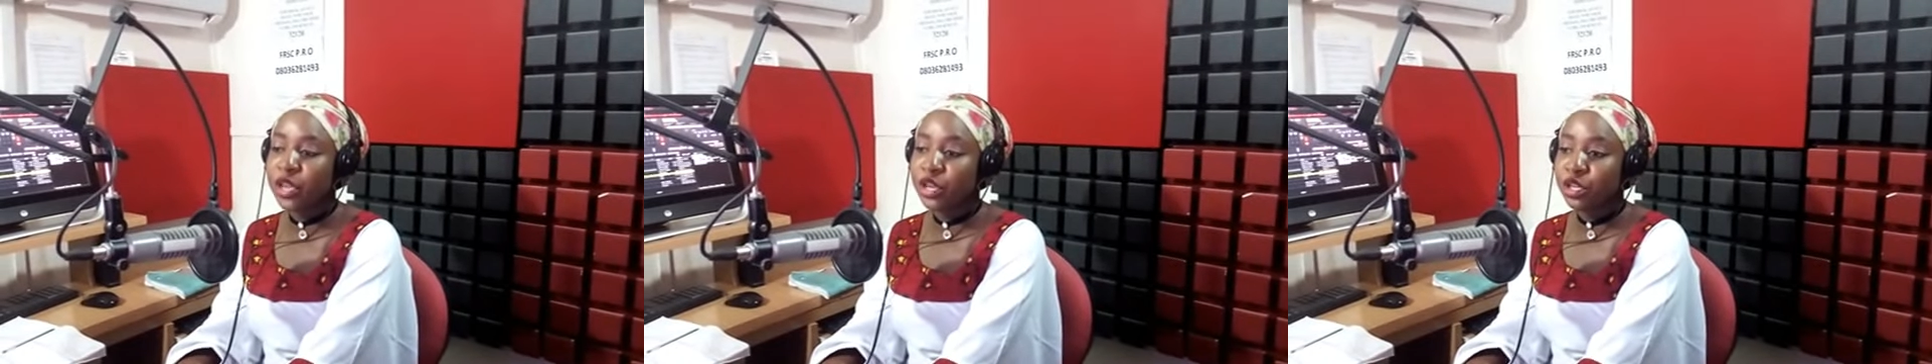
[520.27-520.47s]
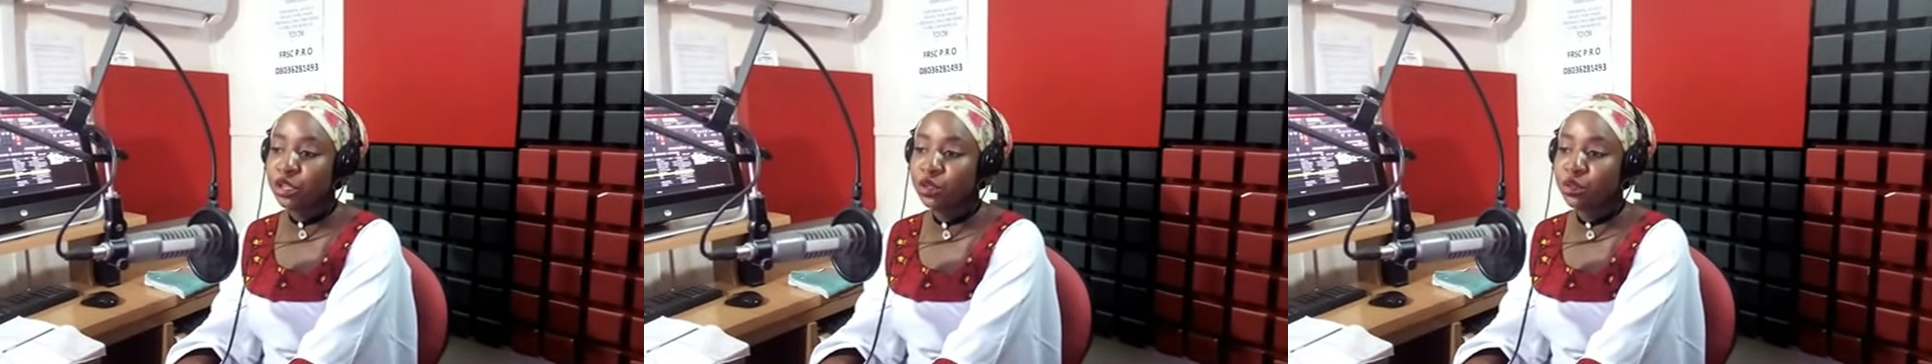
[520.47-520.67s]

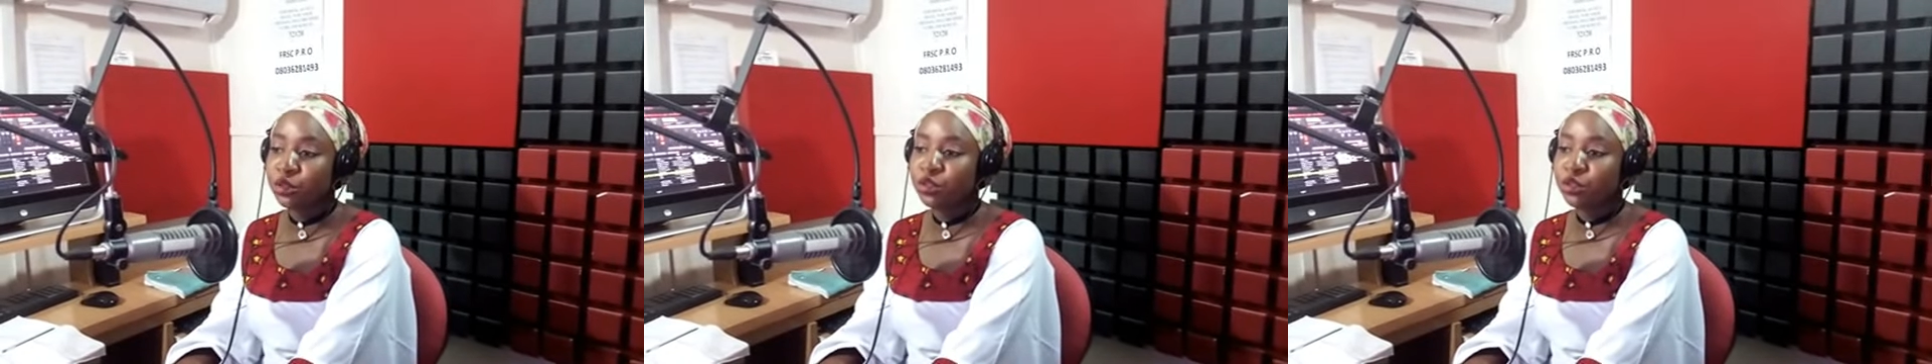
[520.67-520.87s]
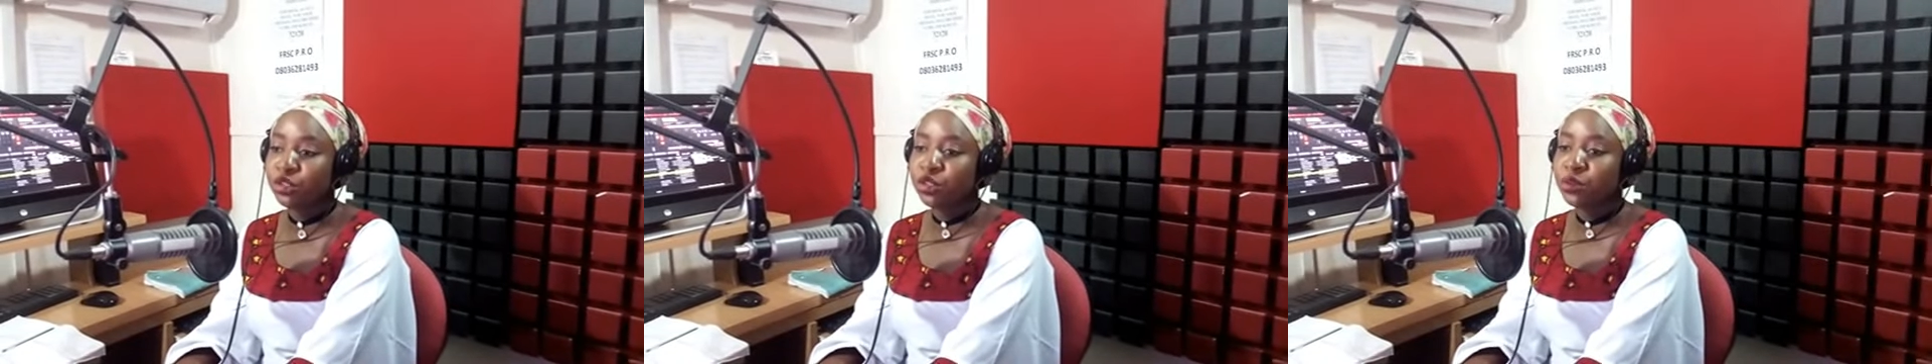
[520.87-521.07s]

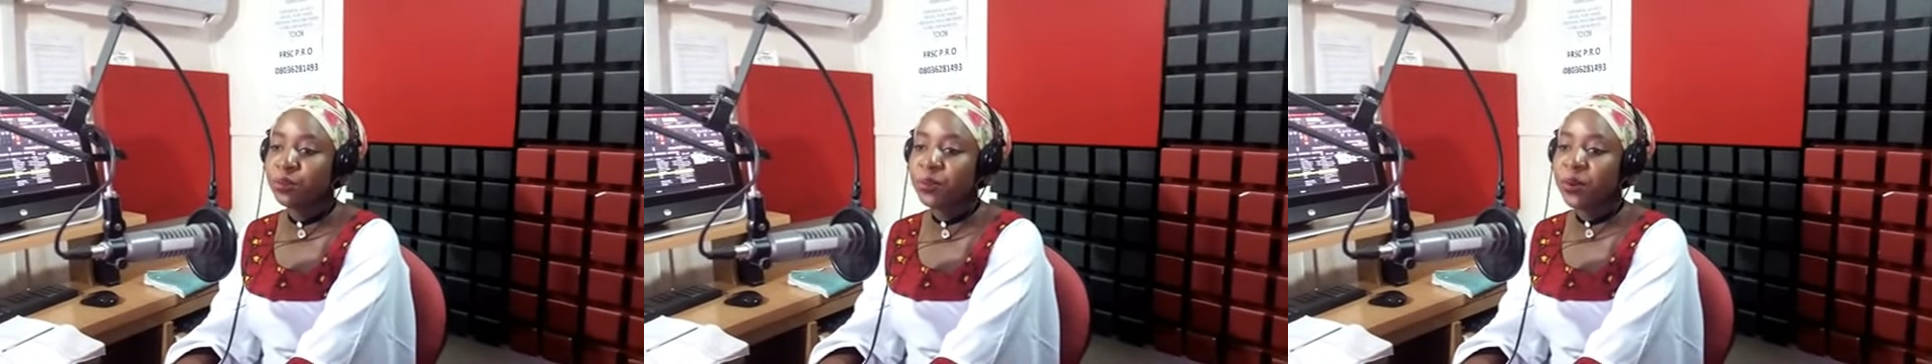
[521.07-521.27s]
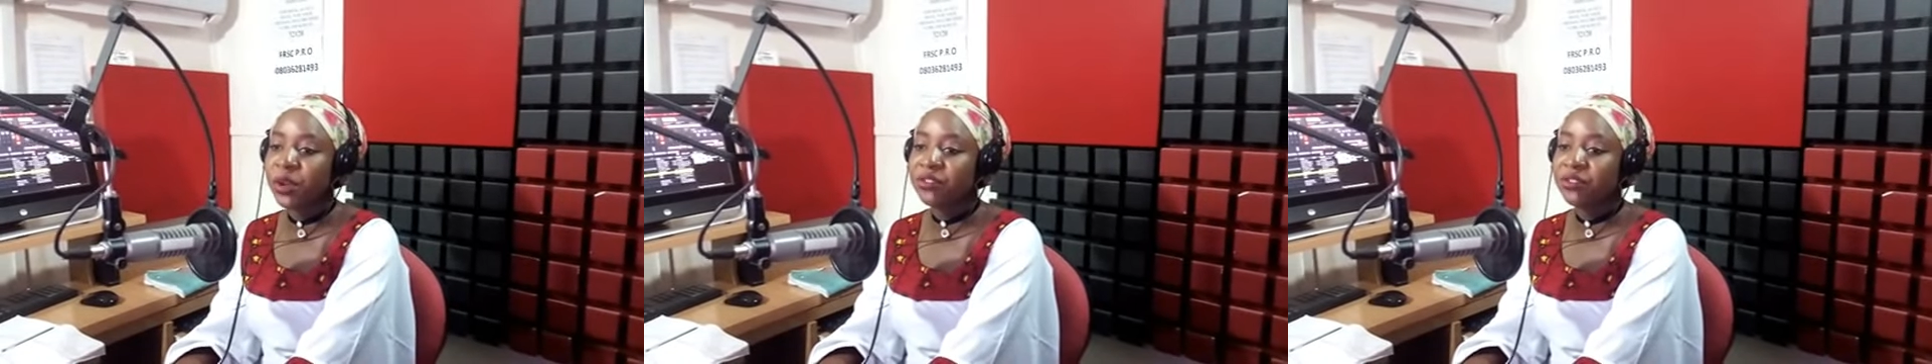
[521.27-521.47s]
includes
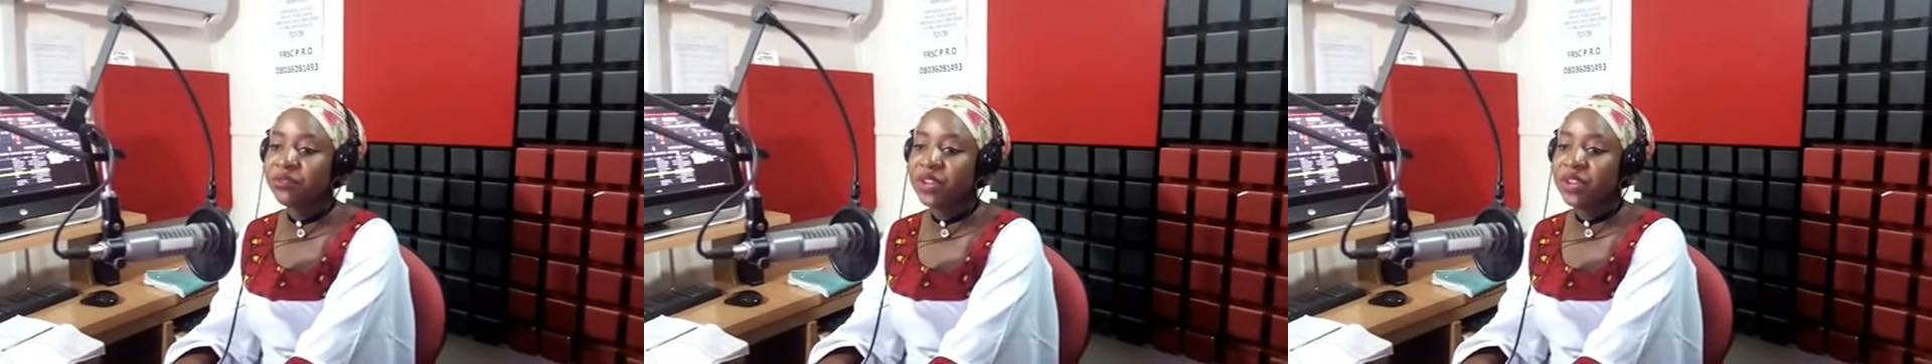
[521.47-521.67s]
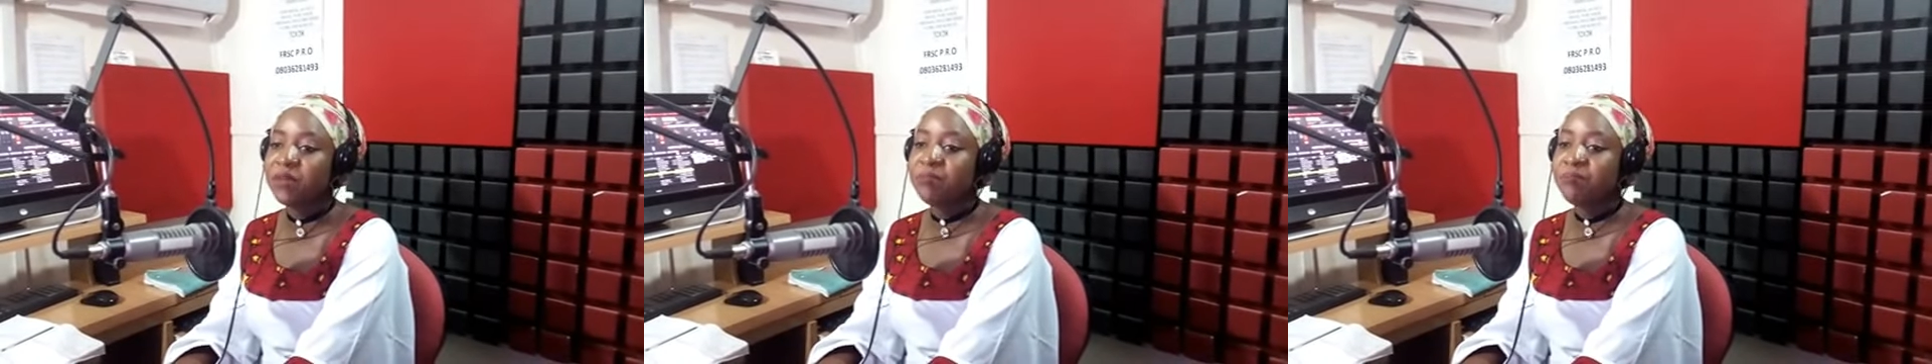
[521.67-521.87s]

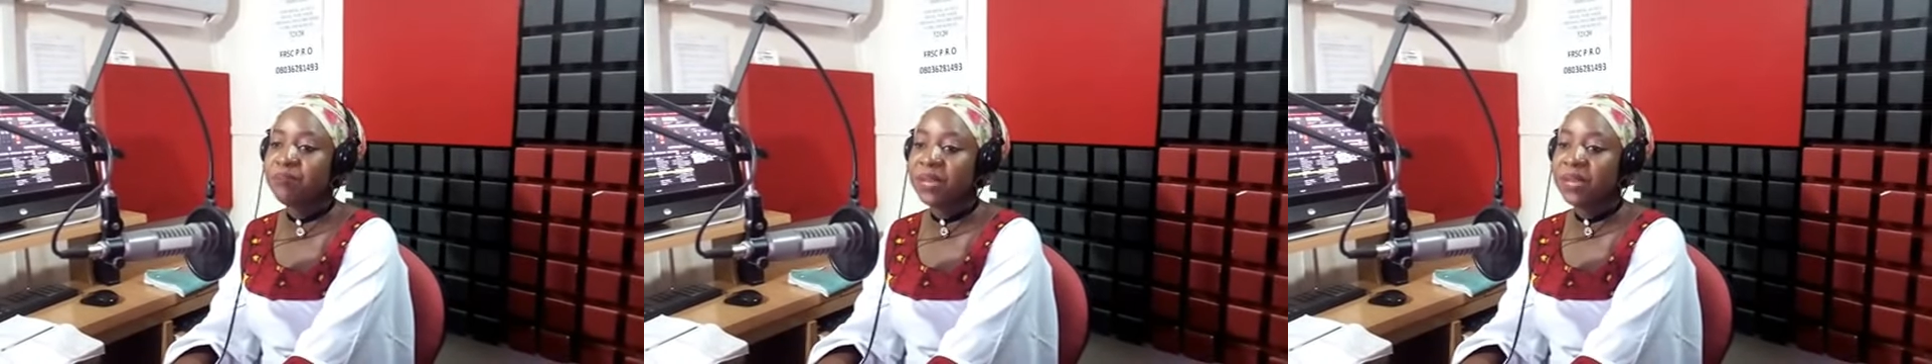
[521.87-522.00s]
2.3